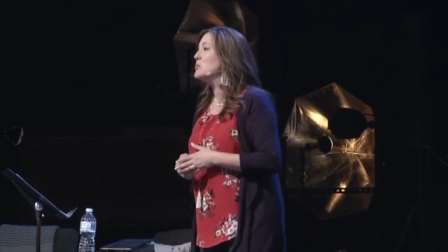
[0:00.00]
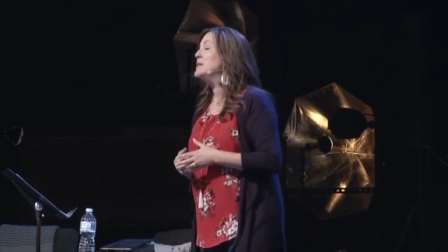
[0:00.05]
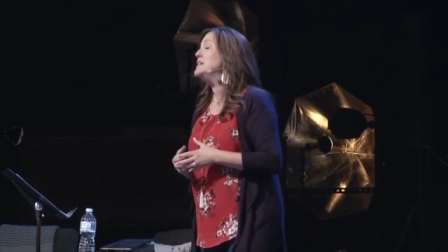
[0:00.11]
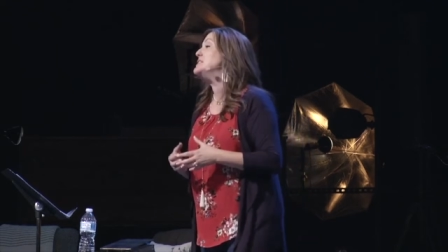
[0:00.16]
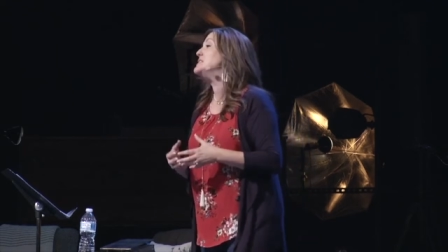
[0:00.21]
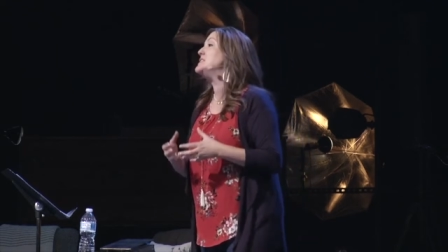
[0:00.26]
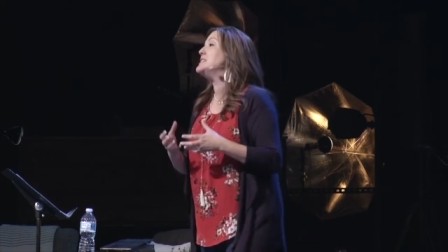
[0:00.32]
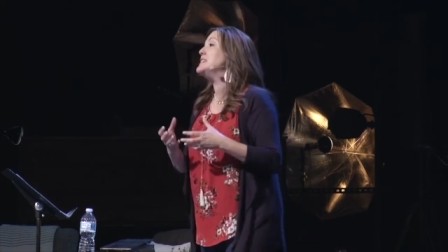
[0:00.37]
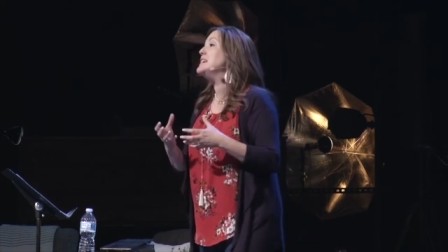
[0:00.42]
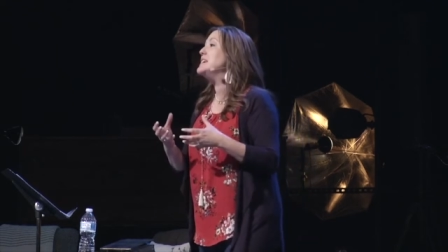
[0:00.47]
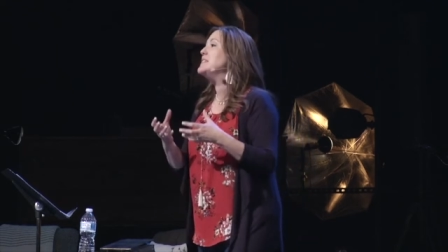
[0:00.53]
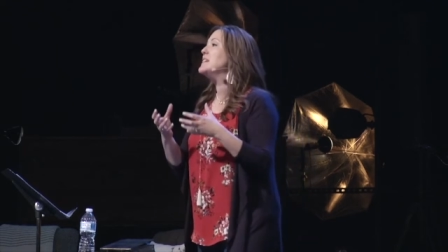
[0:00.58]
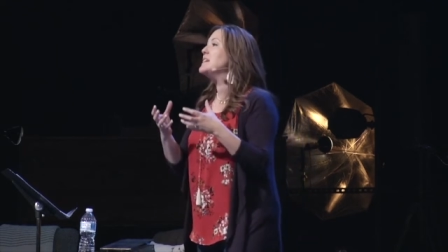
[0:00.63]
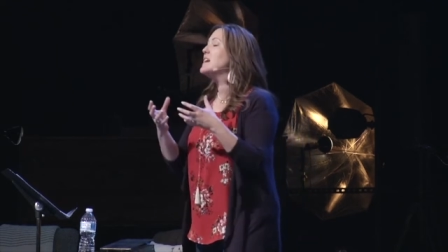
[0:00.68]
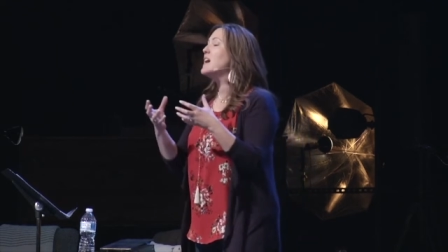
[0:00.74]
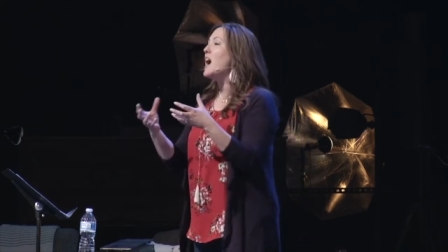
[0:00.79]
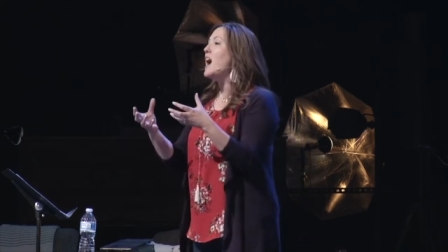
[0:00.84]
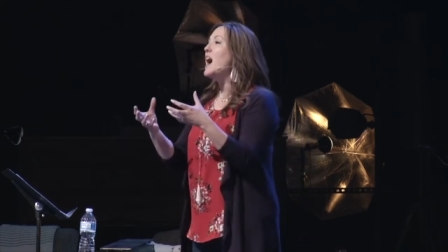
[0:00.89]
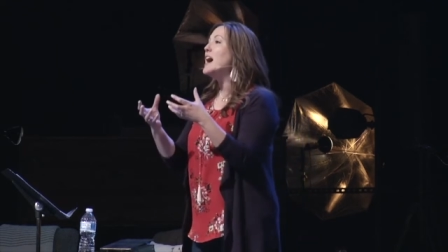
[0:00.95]
We see
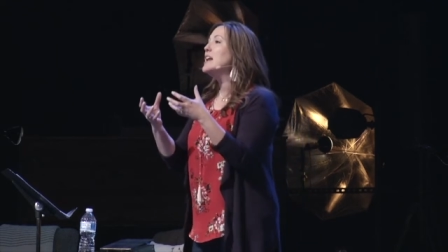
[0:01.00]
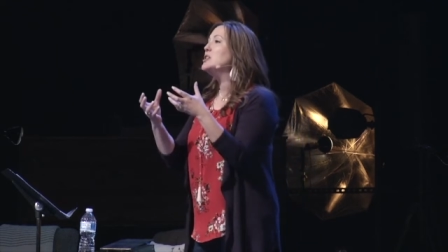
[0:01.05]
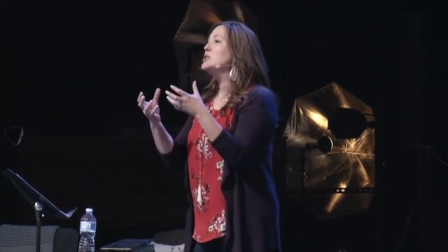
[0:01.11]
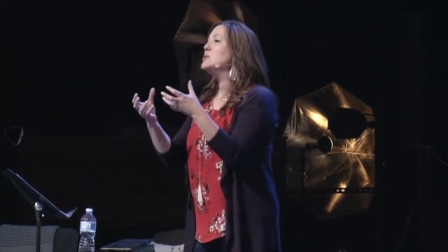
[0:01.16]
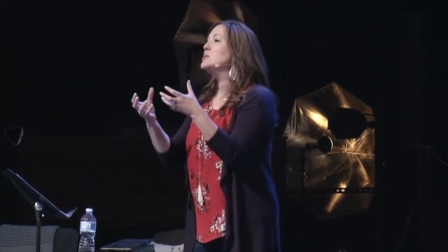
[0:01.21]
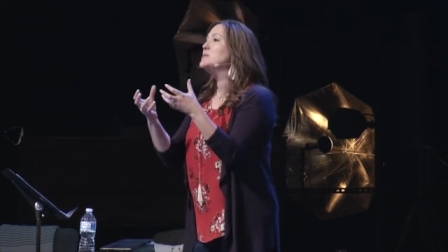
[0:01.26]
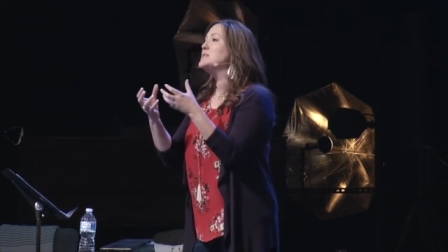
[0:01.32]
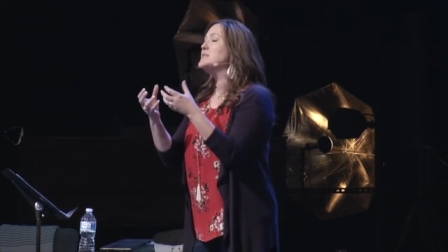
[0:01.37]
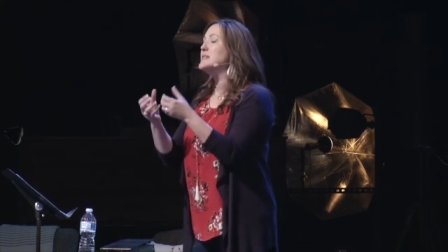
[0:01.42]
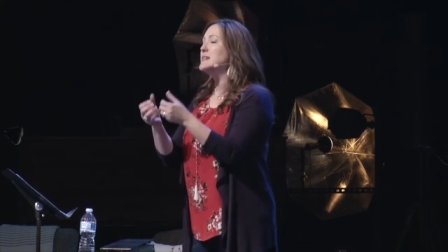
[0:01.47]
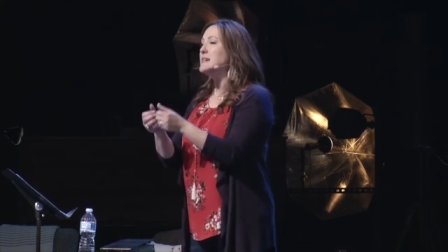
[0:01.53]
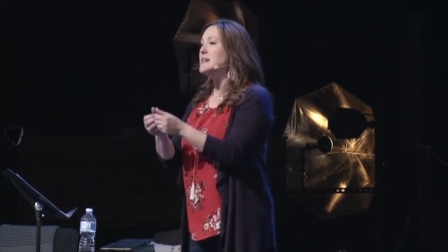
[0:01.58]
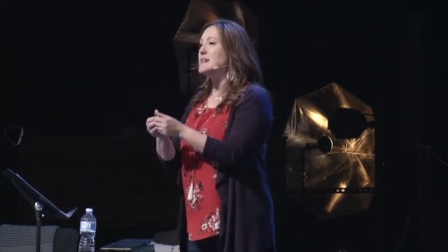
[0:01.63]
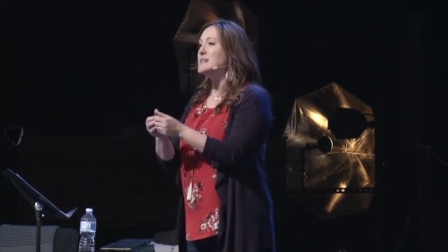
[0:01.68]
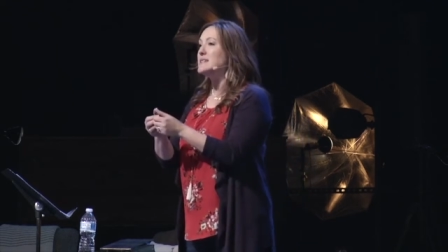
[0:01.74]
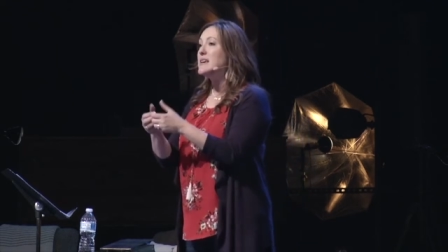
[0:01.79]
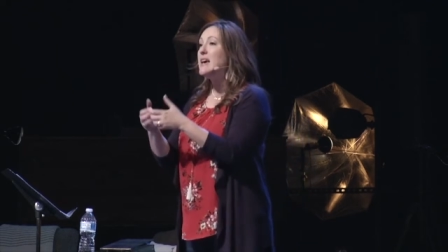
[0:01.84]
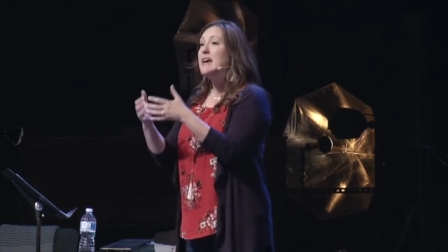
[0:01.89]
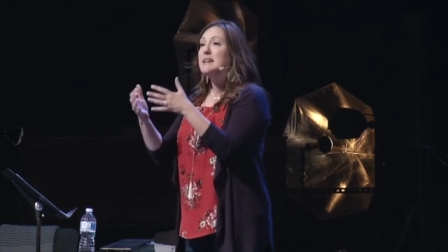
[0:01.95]
the God who
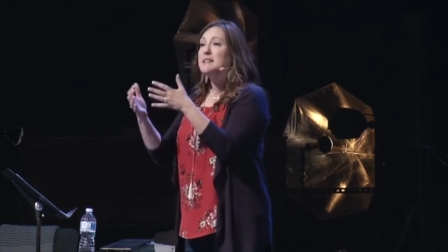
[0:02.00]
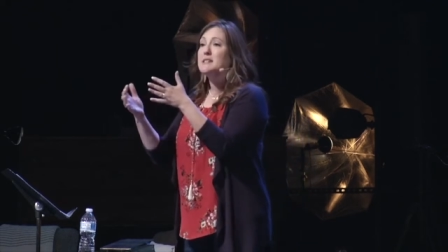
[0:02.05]
sees